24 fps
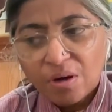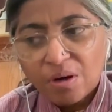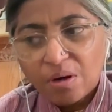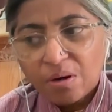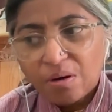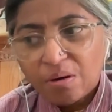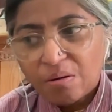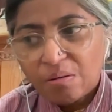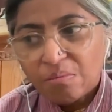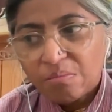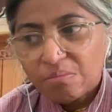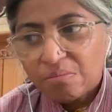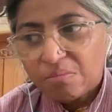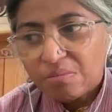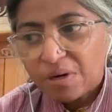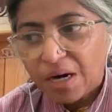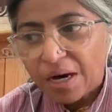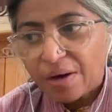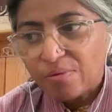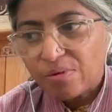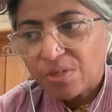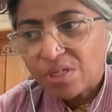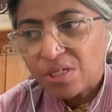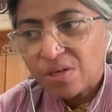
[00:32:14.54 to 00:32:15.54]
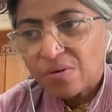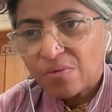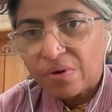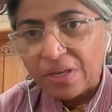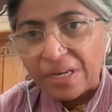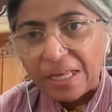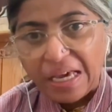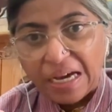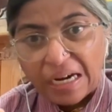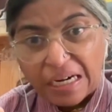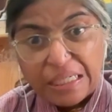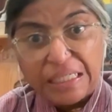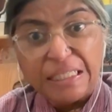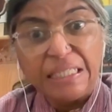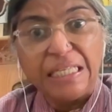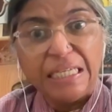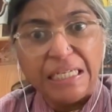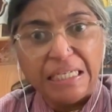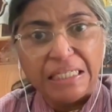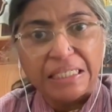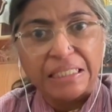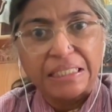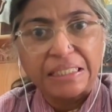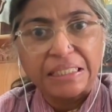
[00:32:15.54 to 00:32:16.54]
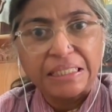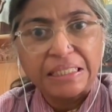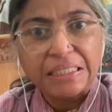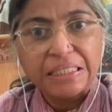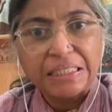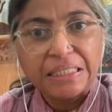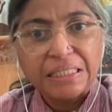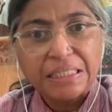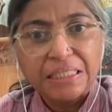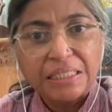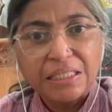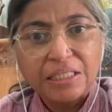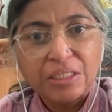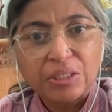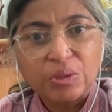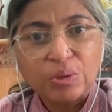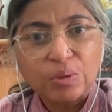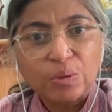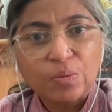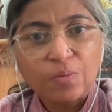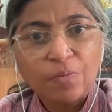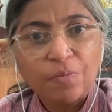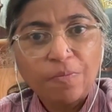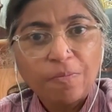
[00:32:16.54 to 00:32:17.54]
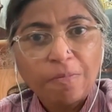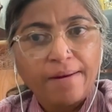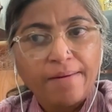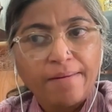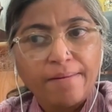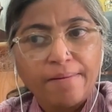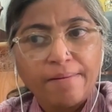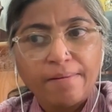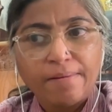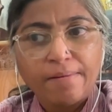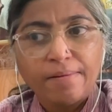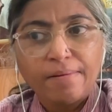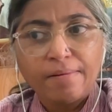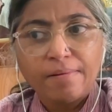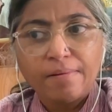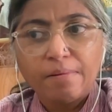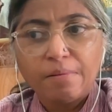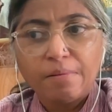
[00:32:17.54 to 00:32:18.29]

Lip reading: uh, I would say very earthy, and